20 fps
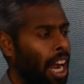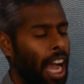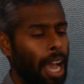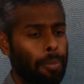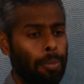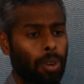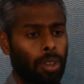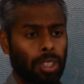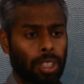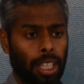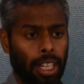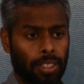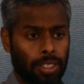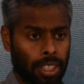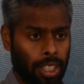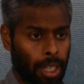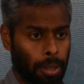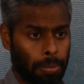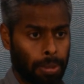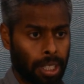I'm not
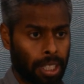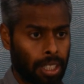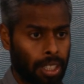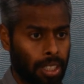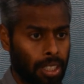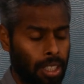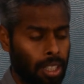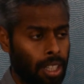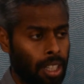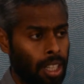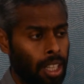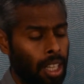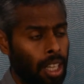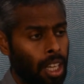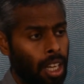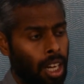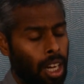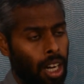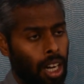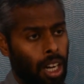that skeptical.
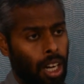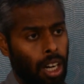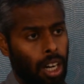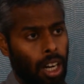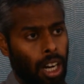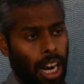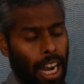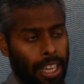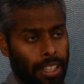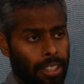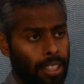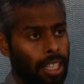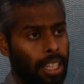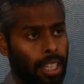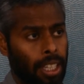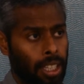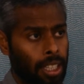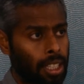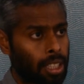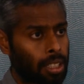Uh, I
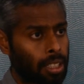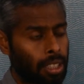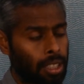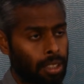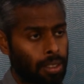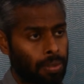think